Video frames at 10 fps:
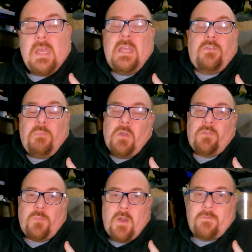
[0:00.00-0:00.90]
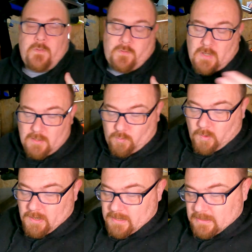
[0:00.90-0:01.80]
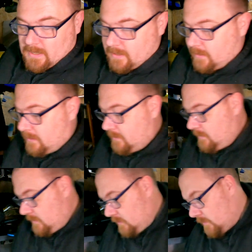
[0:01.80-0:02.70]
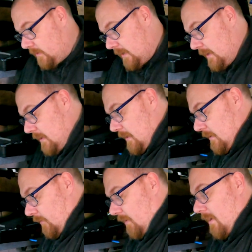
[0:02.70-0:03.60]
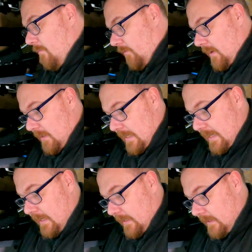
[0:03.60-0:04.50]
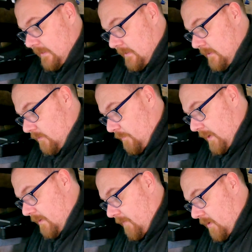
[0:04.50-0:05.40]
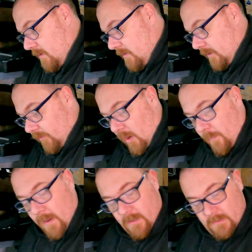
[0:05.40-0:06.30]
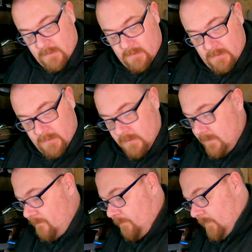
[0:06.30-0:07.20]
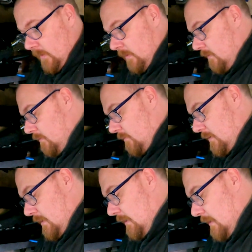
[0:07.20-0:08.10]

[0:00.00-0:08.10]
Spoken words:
It's personal preference. It's what I like. Okay. Same as I like a little bit of a stopper. Okay,